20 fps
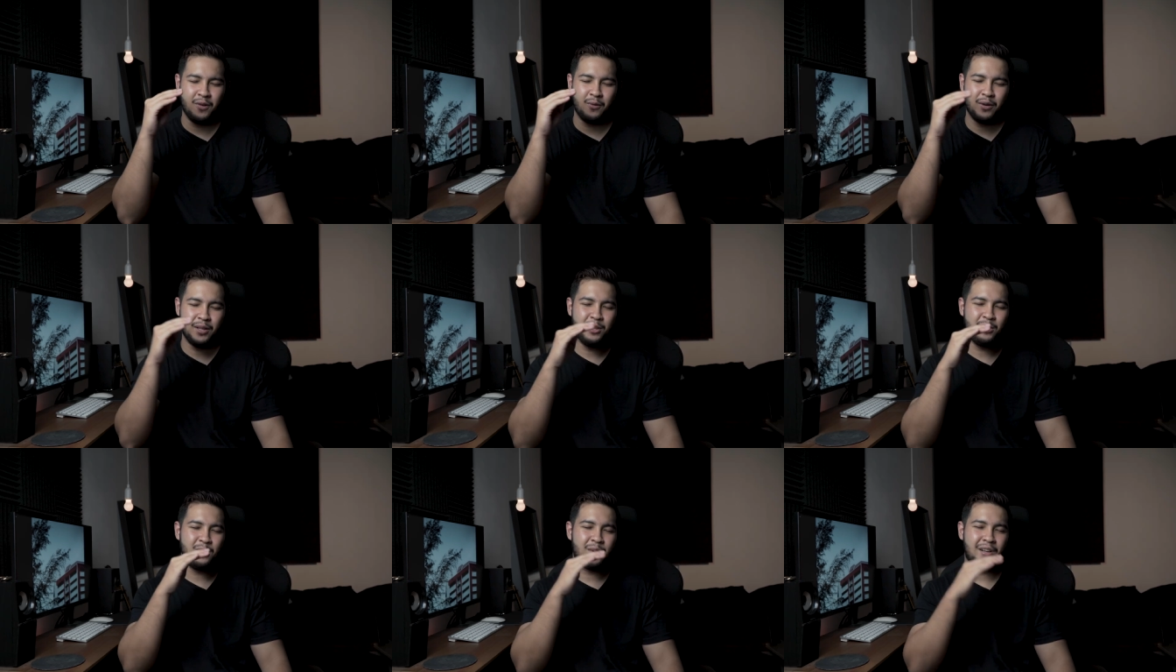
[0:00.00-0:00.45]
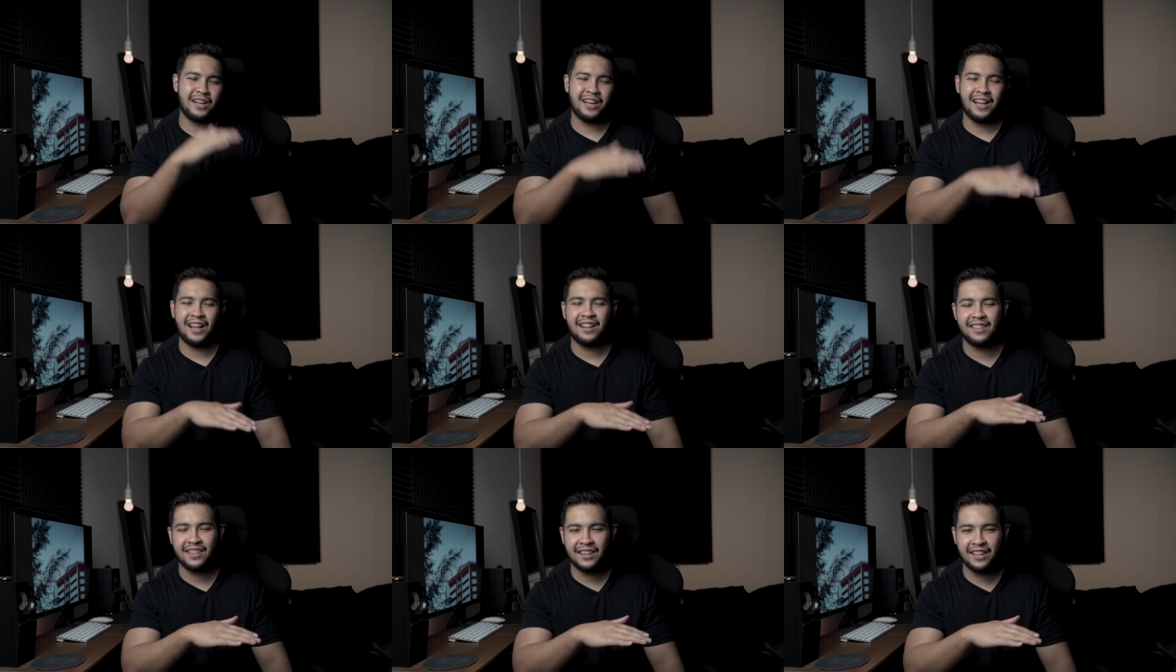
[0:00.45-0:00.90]
When you are
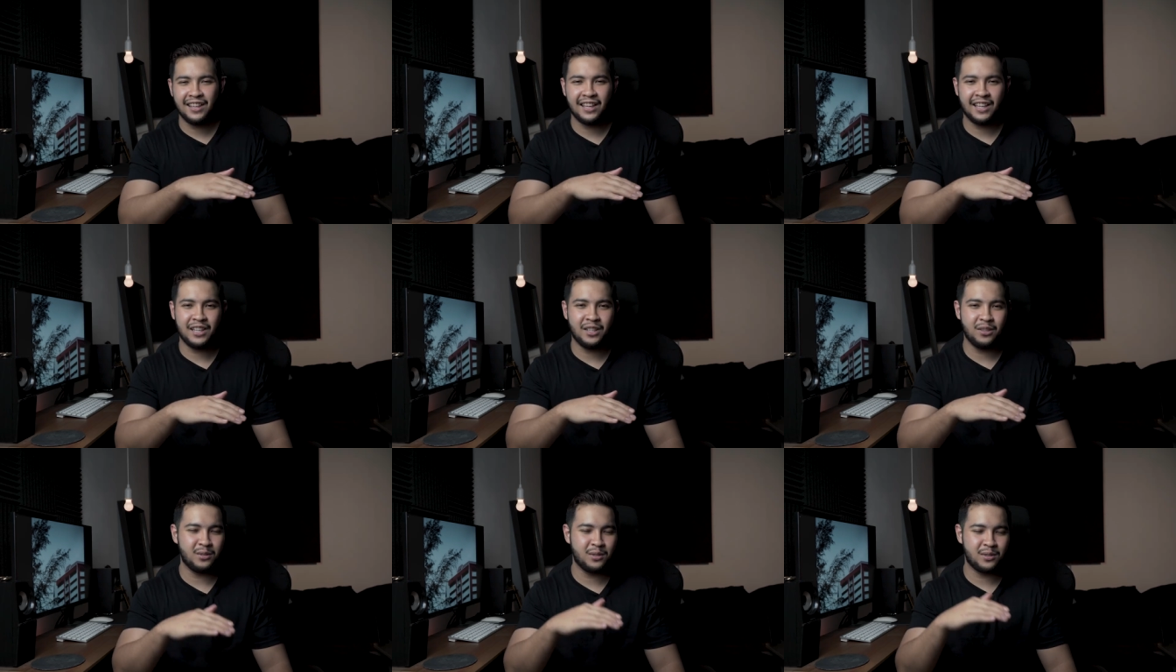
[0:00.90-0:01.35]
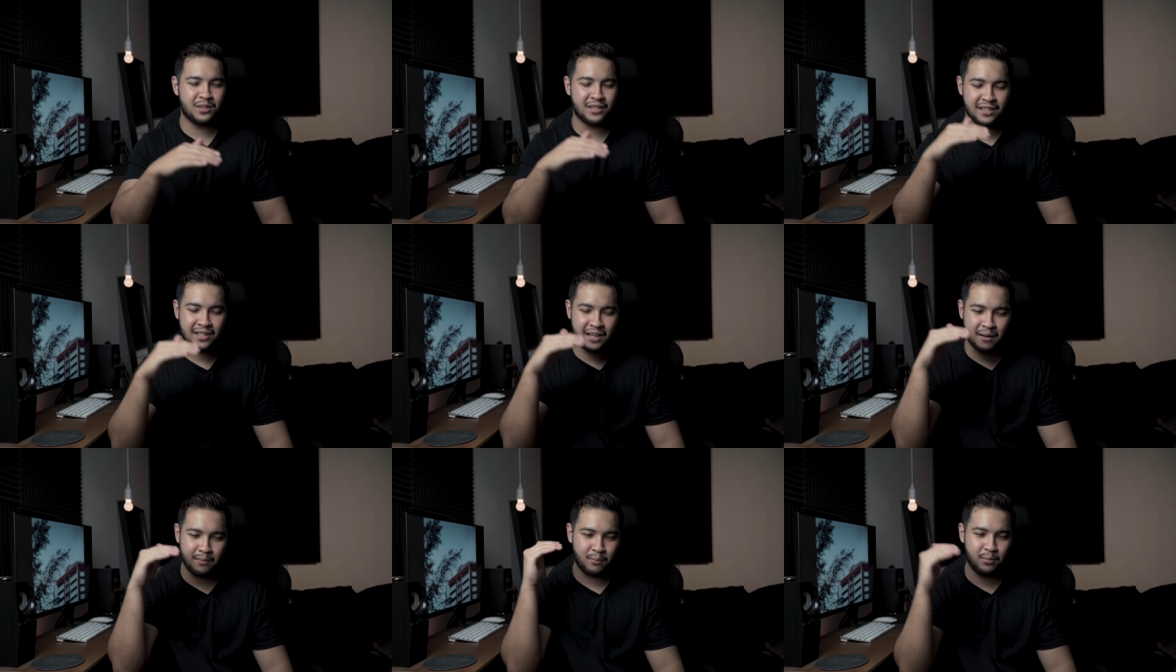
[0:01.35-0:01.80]
nothing and you
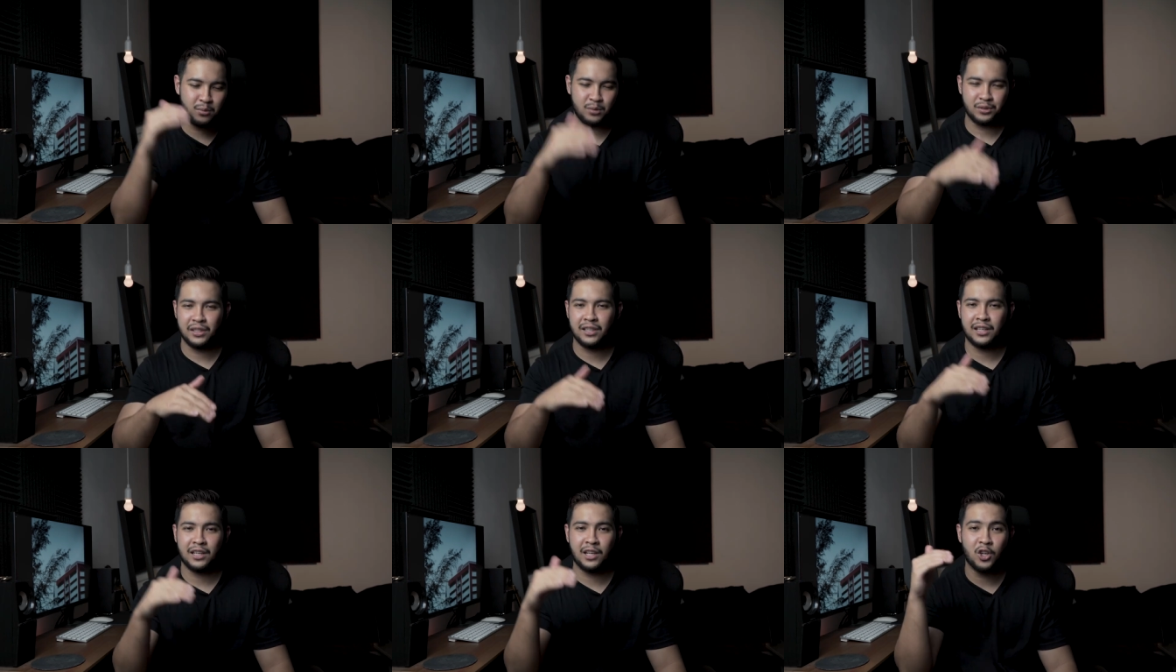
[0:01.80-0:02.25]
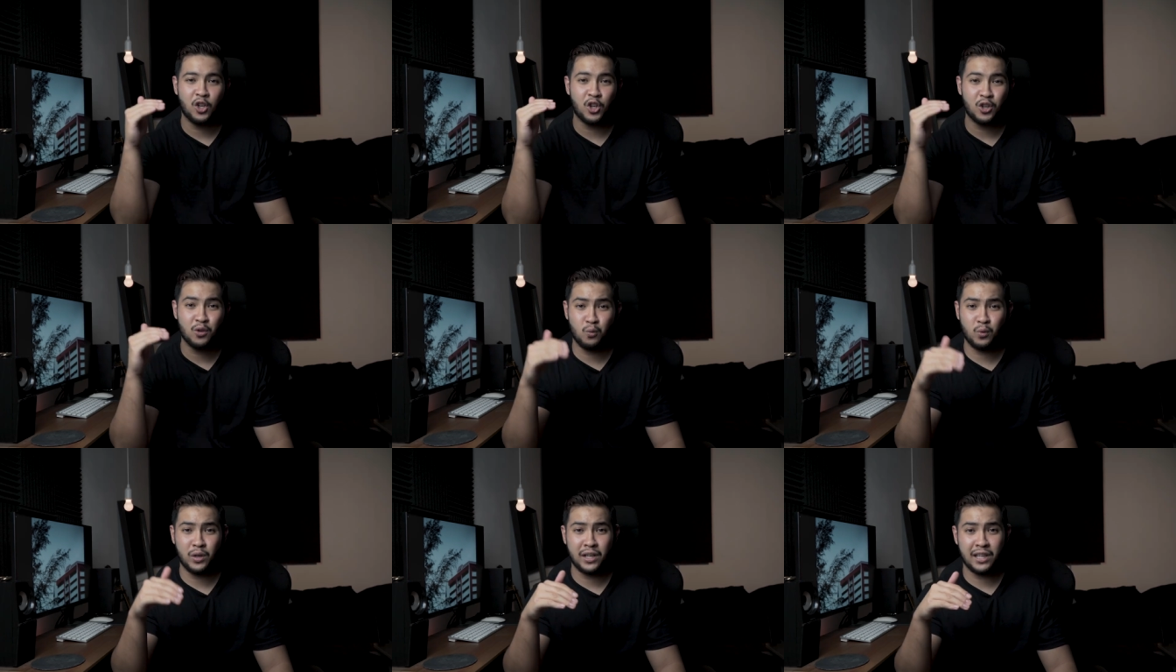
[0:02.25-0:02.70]
start putting a
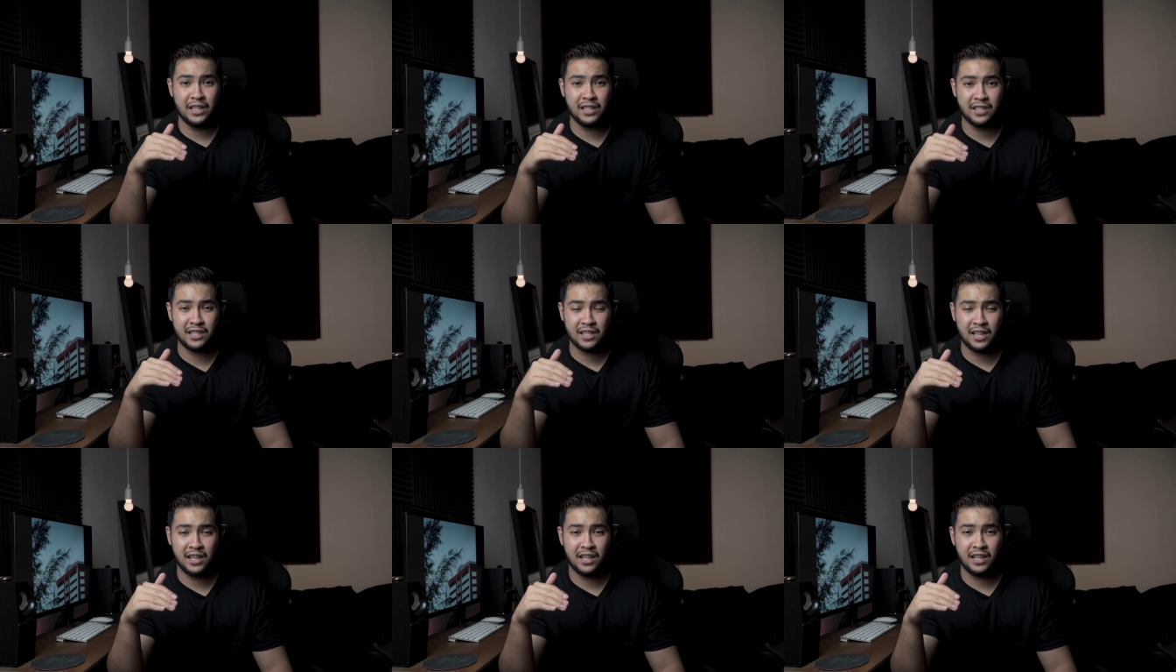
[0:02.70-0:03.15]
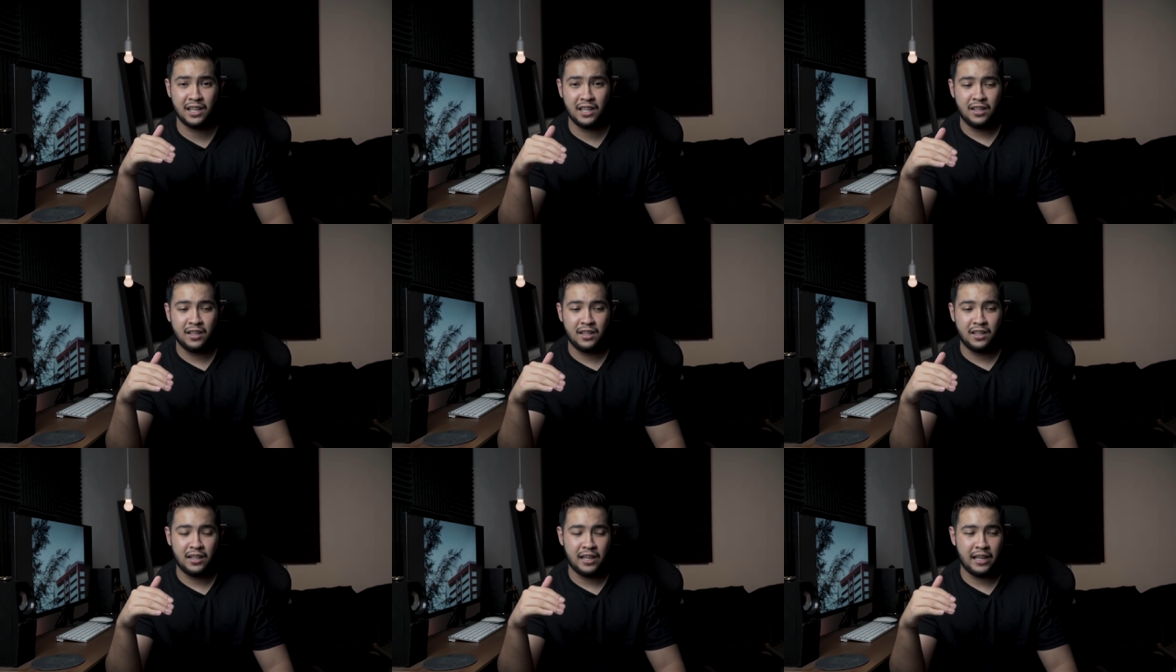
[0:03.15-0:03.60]
lot of work inside,
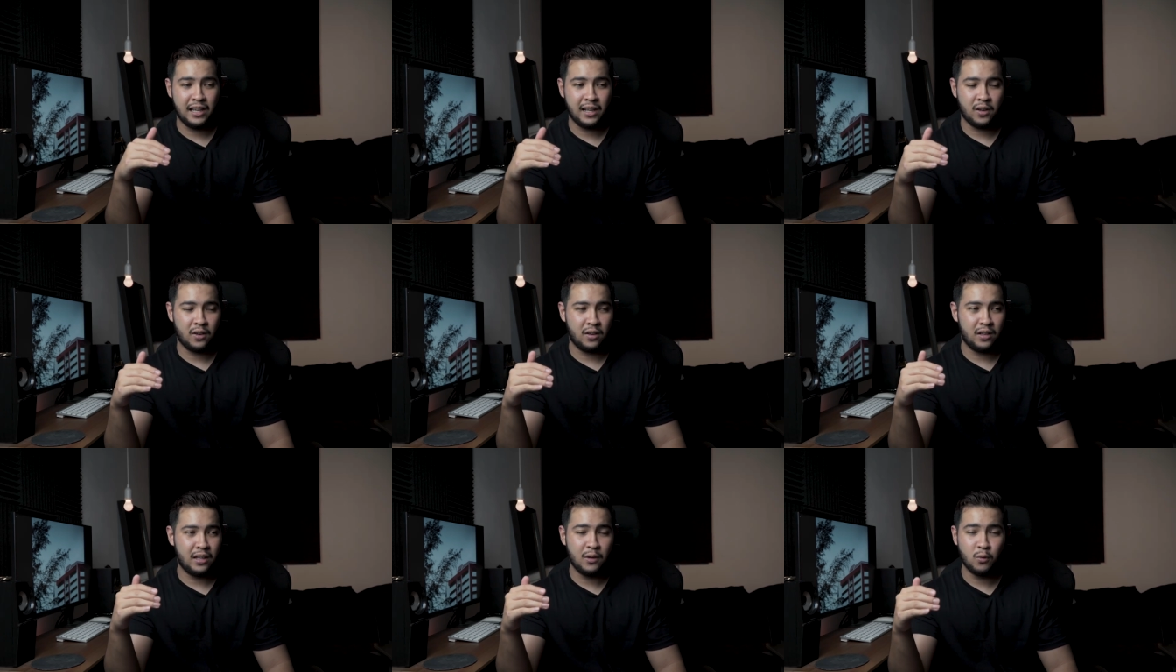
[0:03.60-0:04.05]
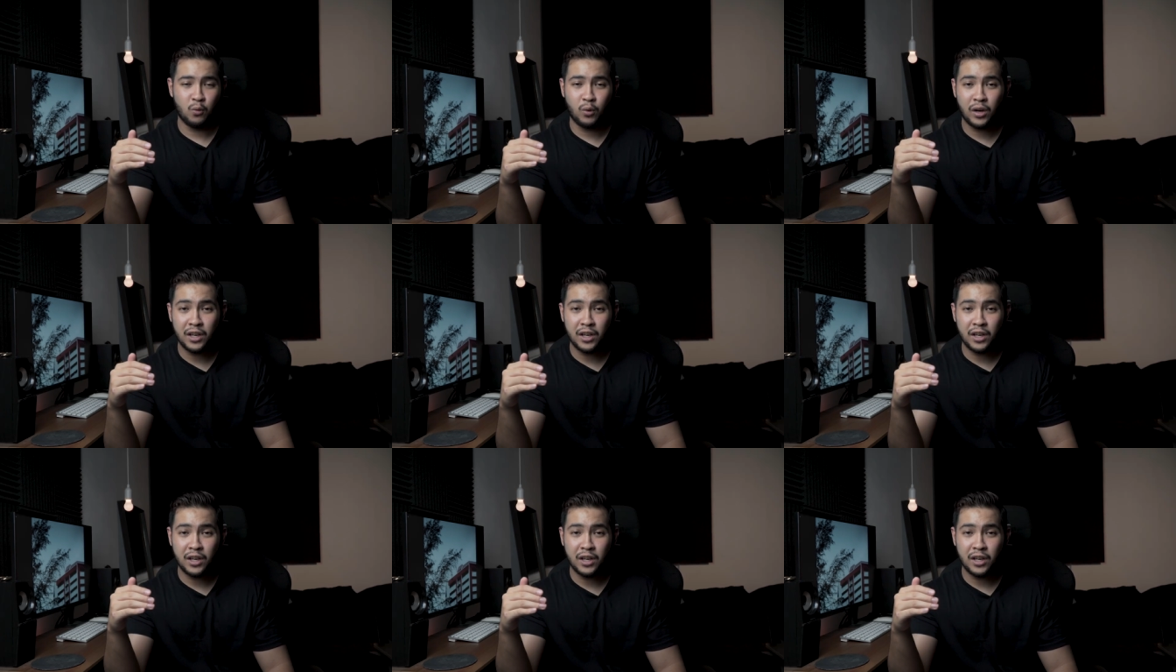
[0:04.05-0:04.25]
like in